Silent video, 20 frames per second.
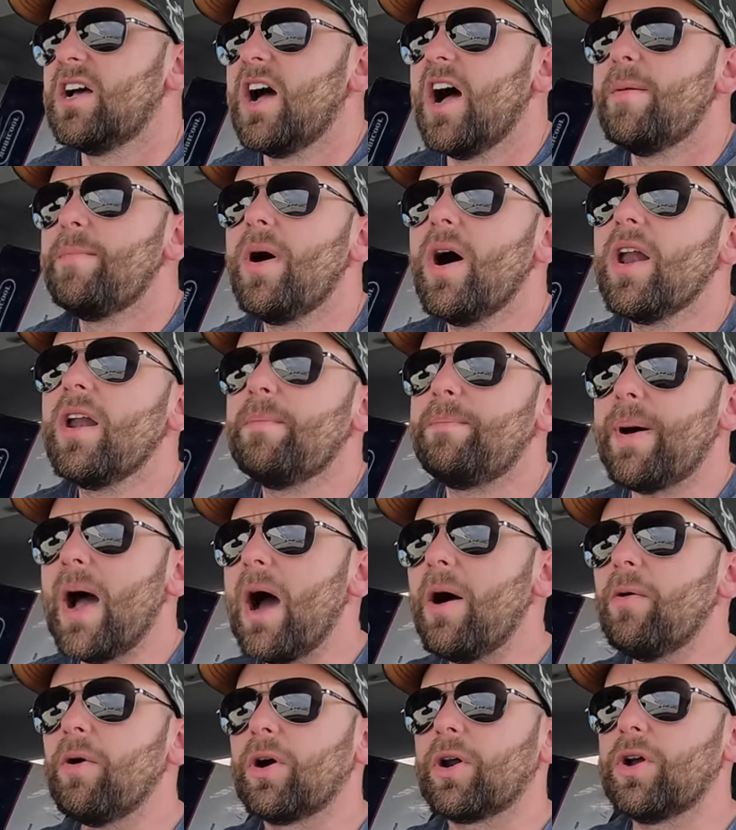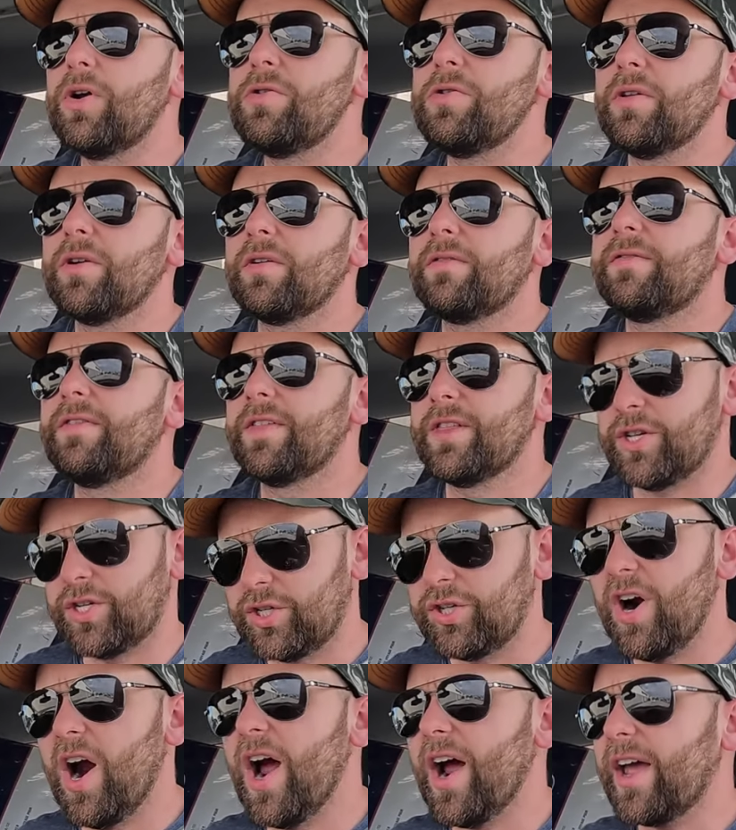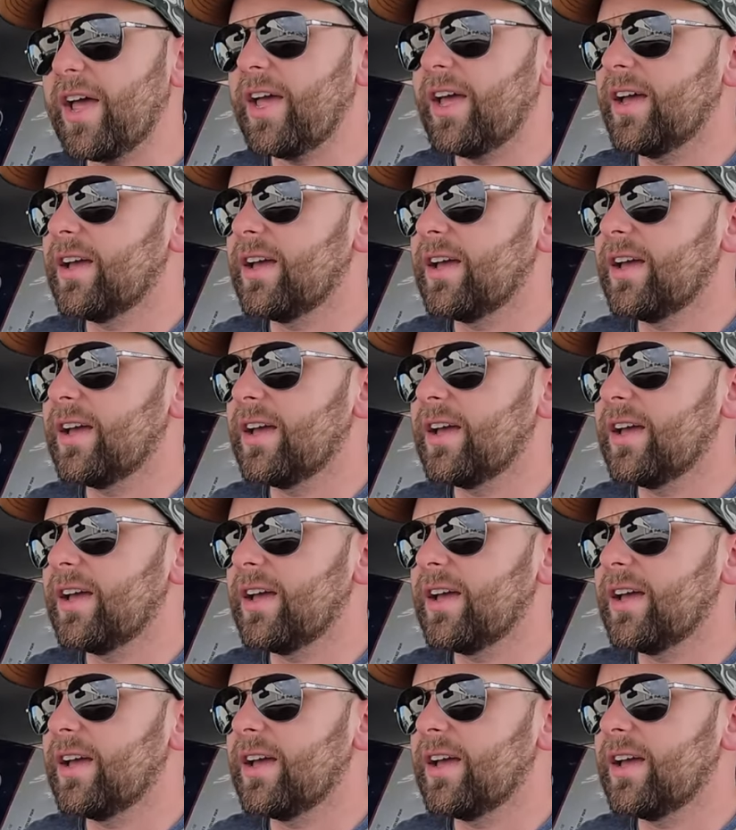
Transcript: I bought a power cooler for the truck.